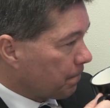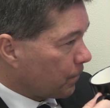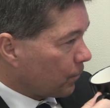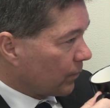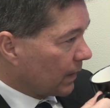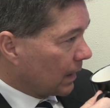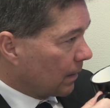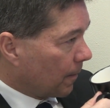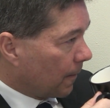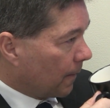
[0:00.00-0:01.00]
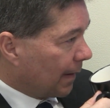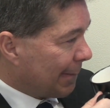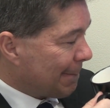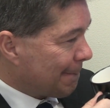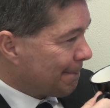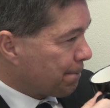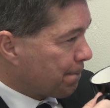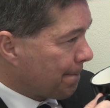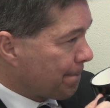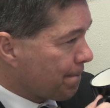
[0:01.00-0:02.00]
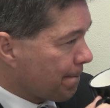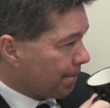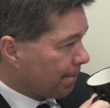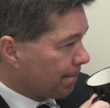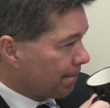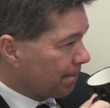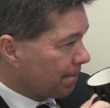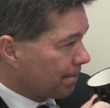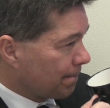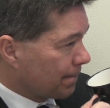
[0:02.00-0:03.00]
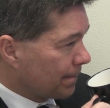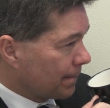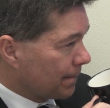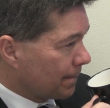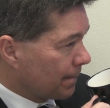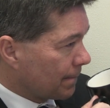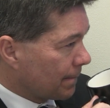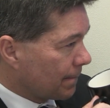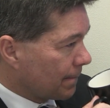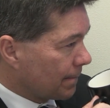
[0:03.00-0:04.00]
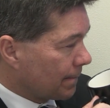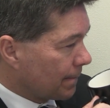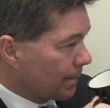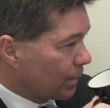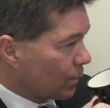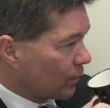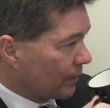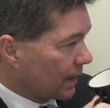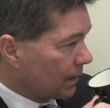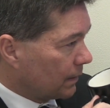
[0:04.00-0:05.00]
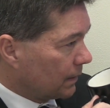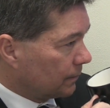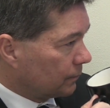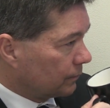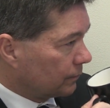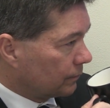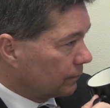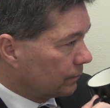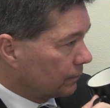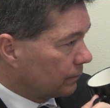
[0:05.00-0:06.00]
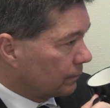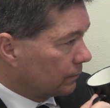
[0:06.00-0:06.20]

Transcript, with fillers: stick with the same ones for the area of the stand. At least then they might know how roughly where